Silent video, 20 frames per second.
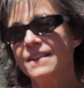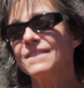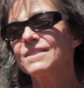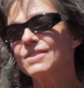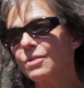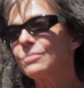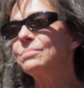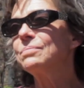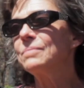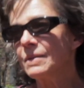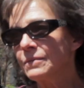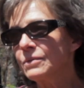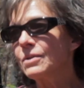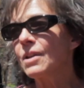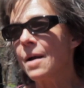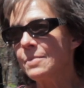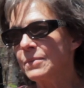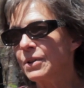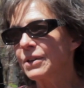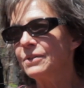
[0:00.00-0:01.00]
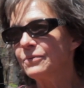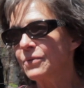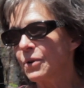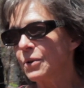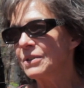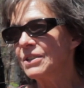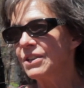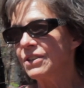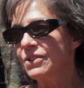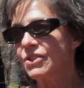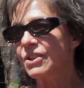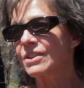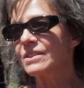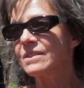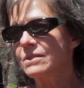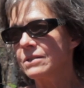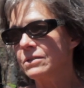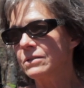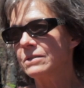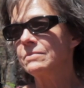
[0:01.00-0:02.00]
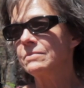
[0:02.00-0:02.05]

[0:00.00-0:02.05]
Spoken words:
So I'm looking forward to just